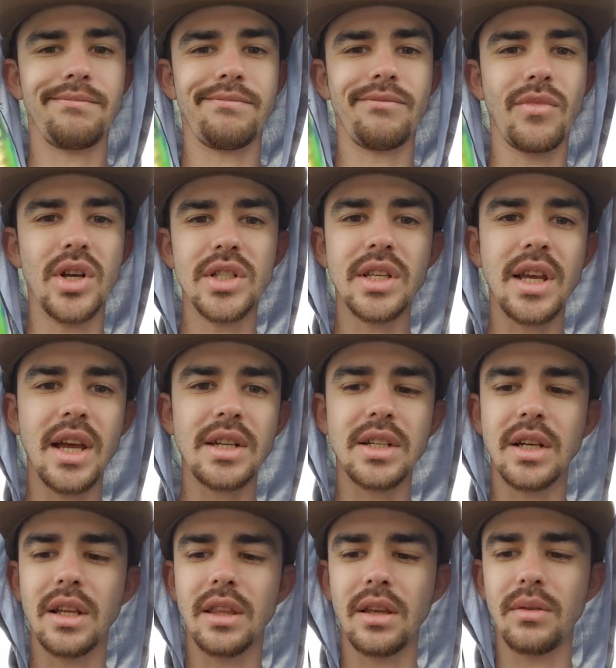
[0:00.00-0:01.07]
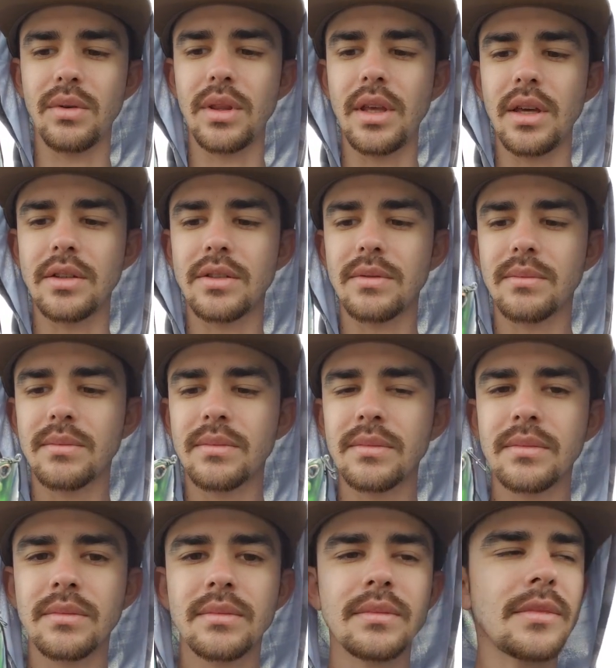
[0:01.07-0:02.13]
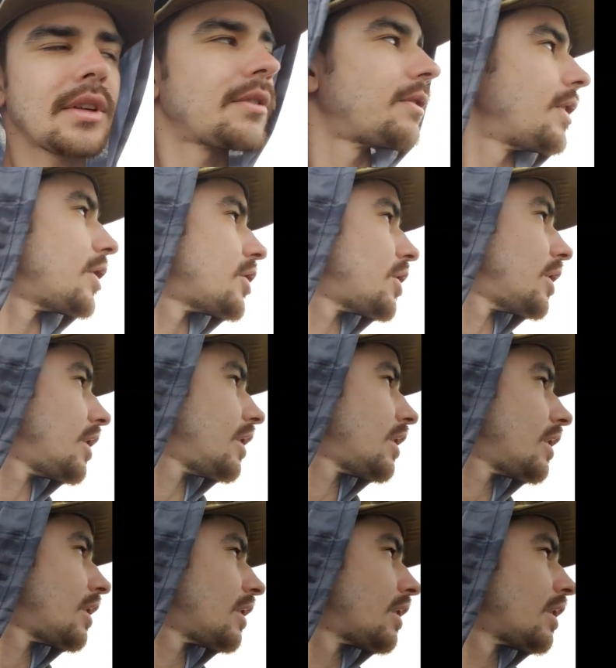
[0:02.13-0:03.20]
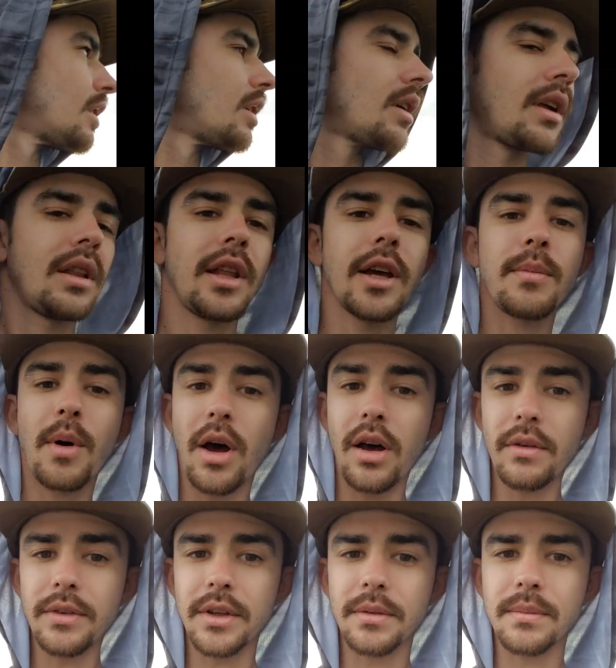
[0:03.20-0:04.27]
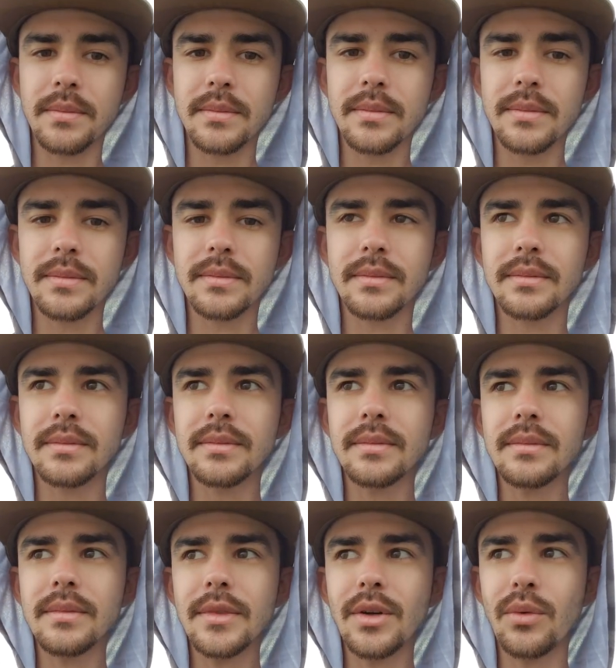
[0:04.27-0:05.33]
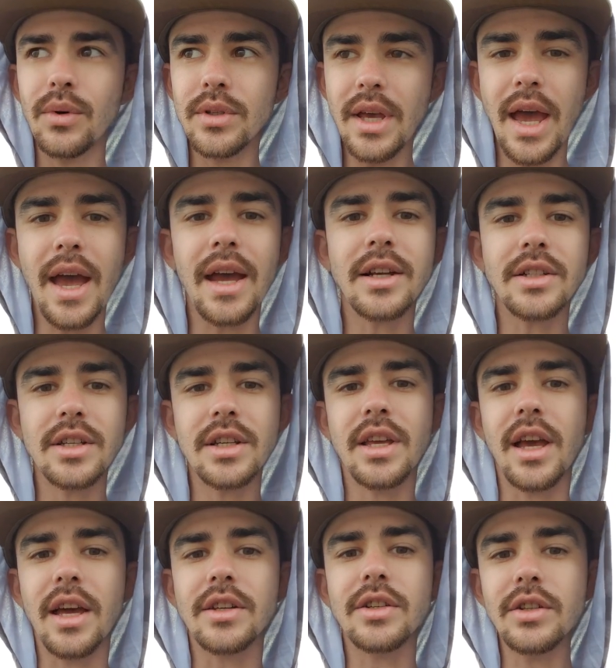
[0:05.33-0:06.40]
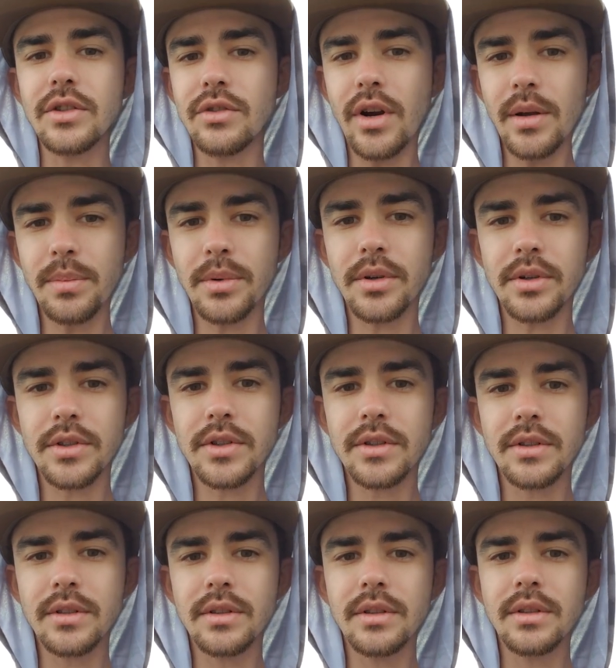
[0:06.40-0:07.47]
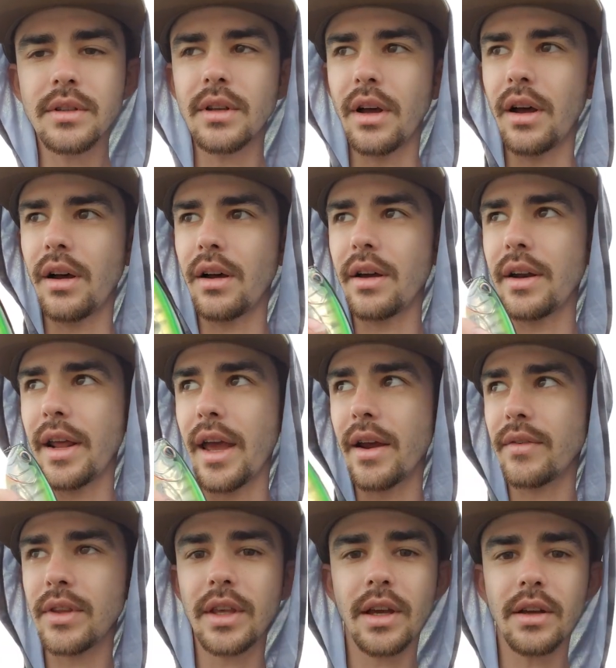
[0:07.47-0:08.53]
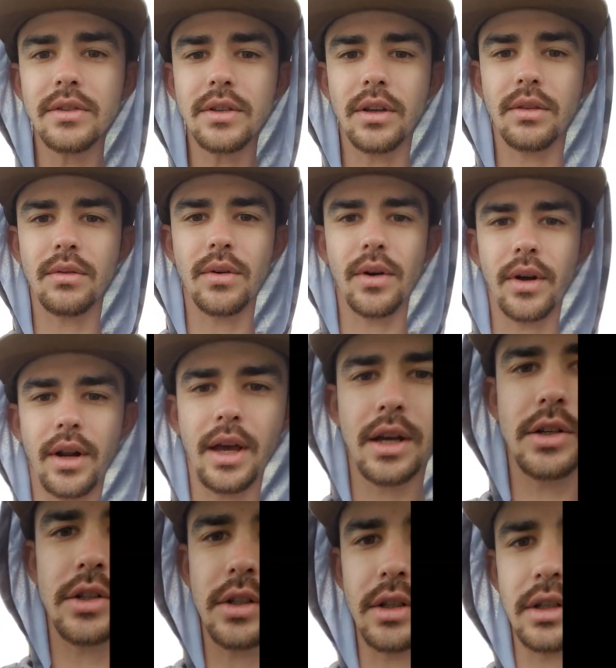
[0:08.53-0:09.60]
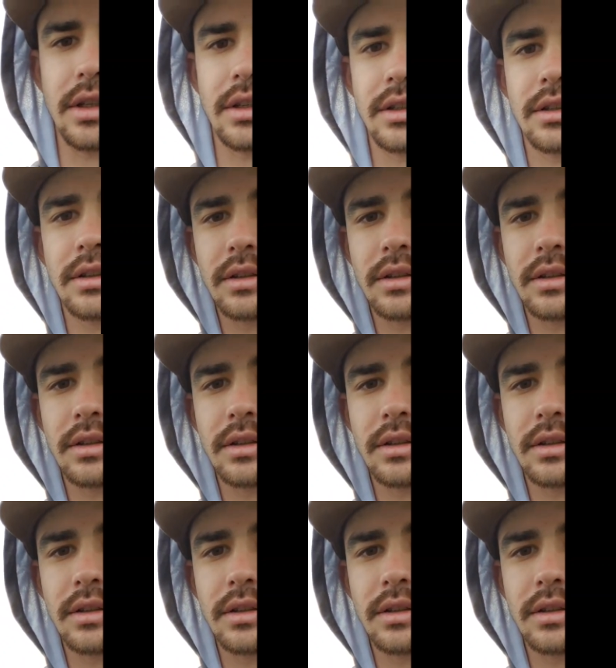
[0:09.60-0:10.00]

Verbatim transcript: Wasn't catching anything with this. Fishing Lake Mojave was actually catching stripers on everything else I threw out, actually.